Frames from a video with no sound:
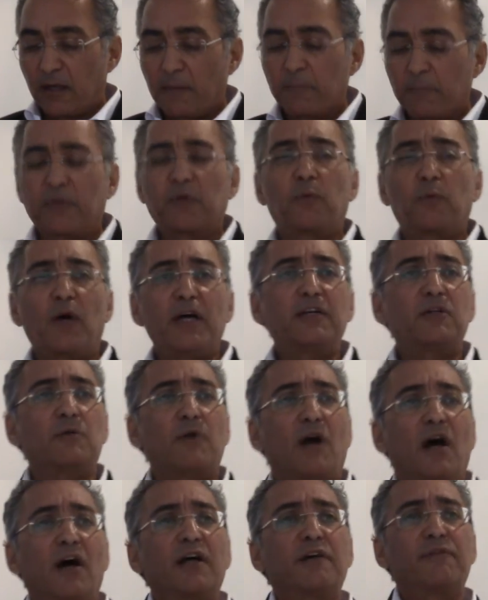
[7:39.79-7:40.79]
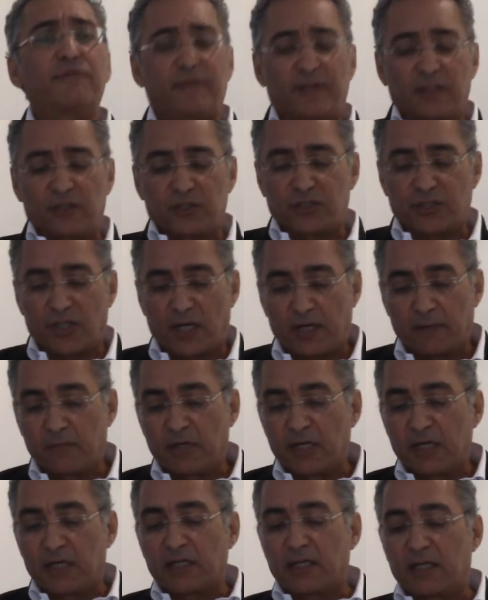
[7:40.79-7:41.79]
But why do I feel shame,
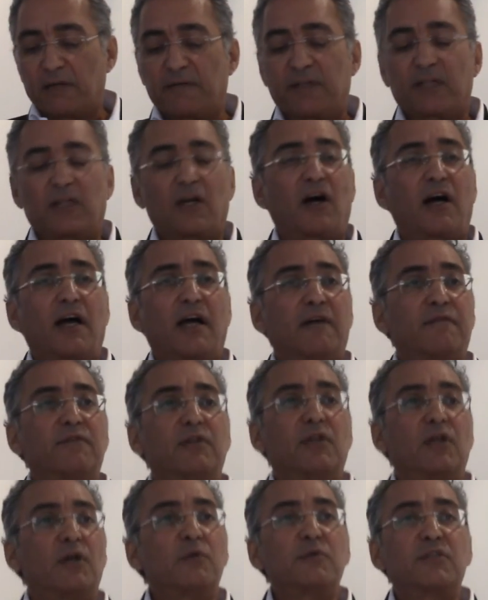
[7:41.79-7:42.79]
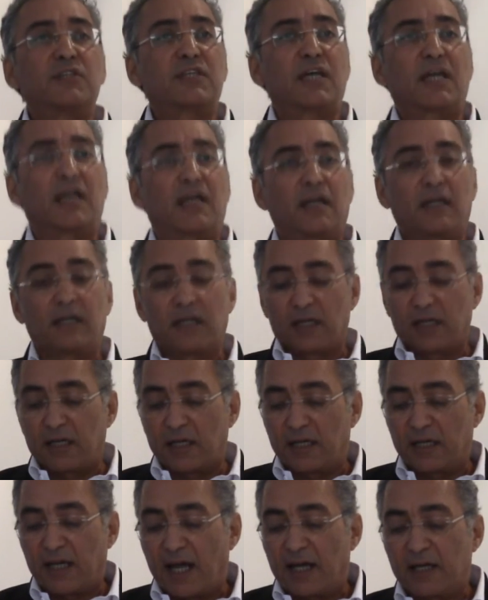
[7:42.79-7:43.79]
given that I have no say
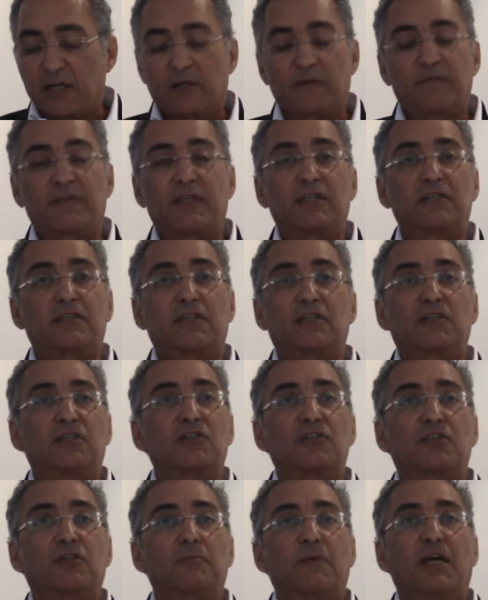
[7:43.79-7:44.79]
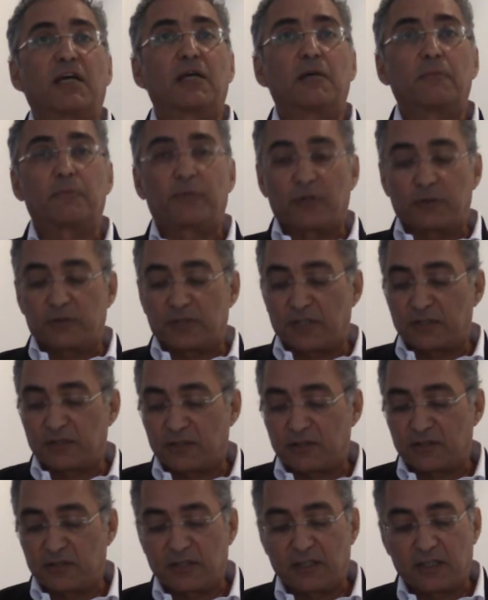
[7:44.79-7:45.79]
in any of these decision-making
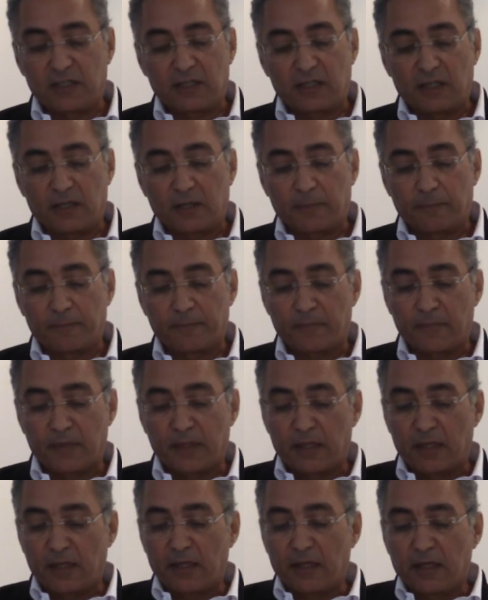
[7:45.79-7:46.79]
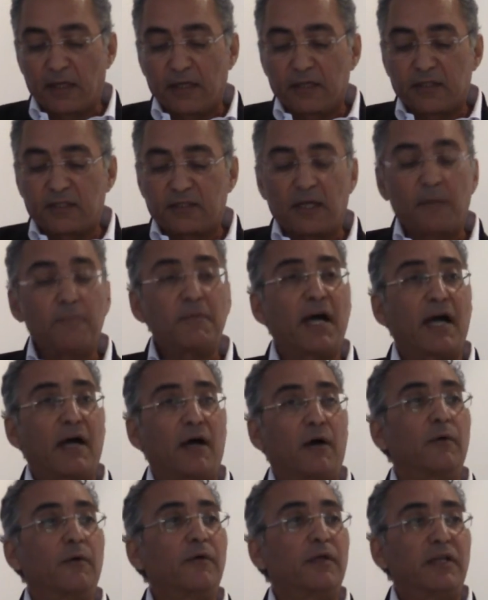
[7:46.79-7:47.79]
processes in India?
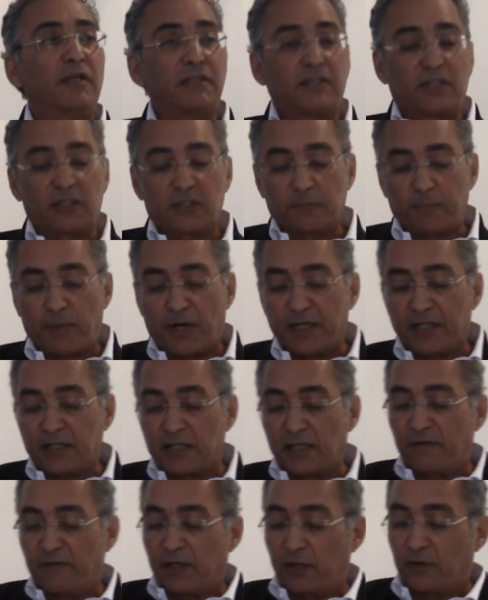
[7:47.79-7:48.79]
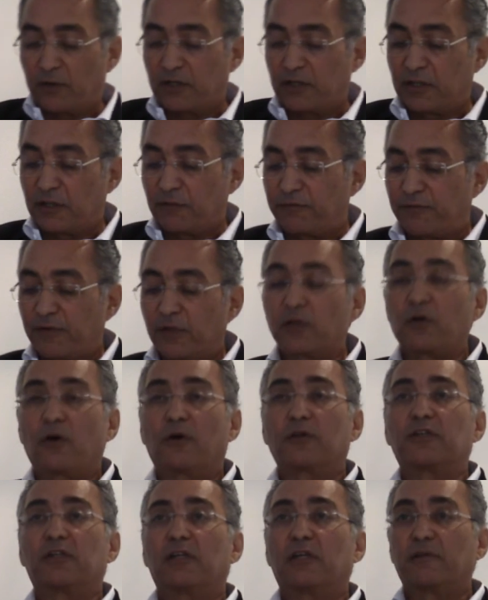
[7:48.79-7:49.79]
Somehow, despite living on a different
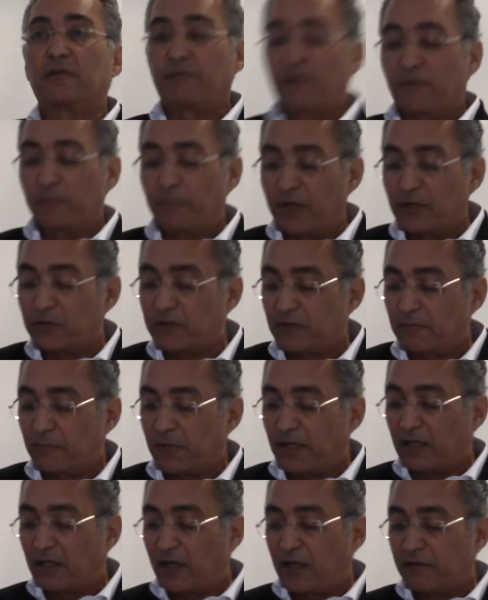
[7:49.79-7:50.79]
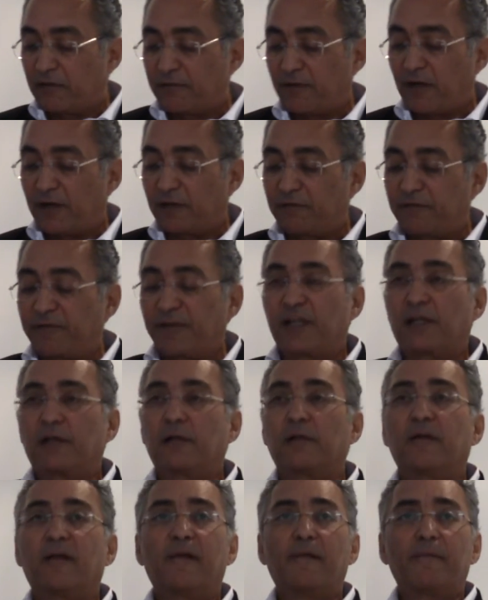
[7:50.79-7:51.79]
continent for most of my life, I
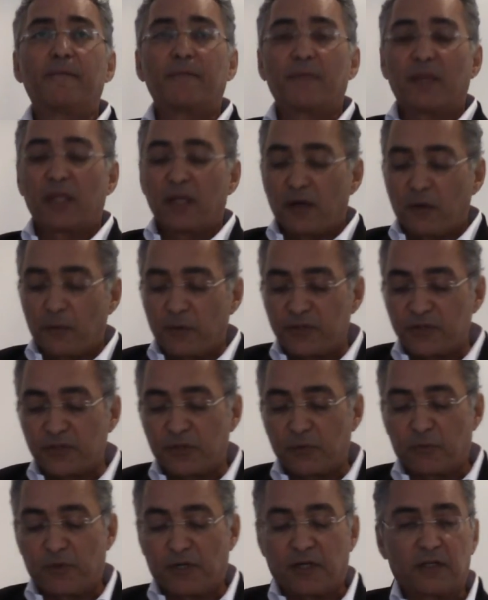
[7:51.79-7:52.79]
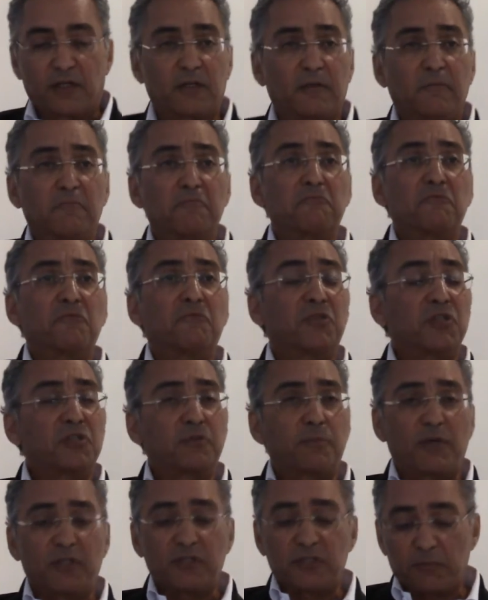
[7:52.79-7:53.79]
feel, what's the word,
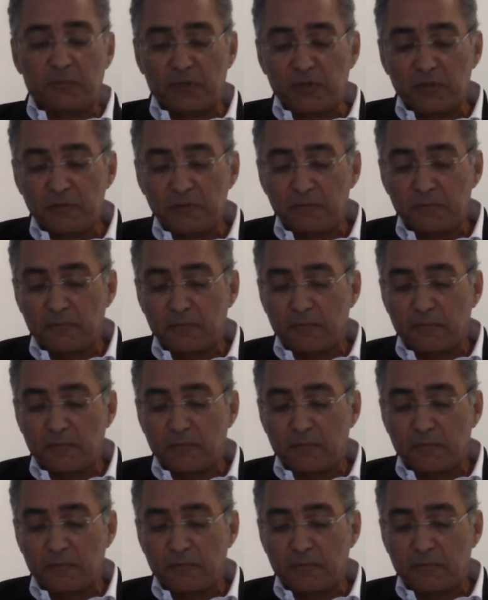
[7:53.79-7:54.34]
responsible?